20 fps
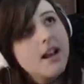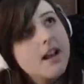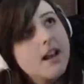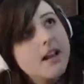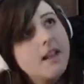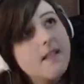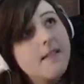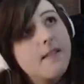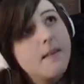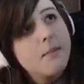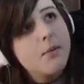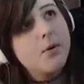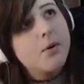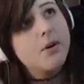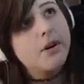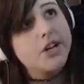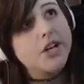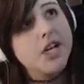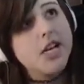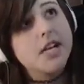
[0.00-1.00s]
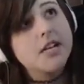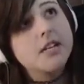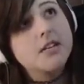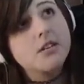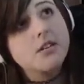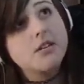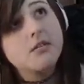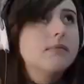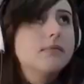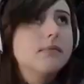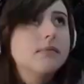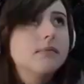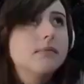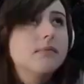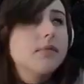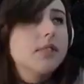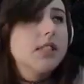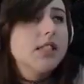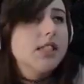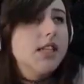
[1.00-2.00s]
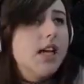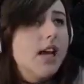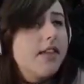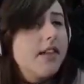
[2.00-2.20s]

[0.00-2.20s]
in the booty cheeks. I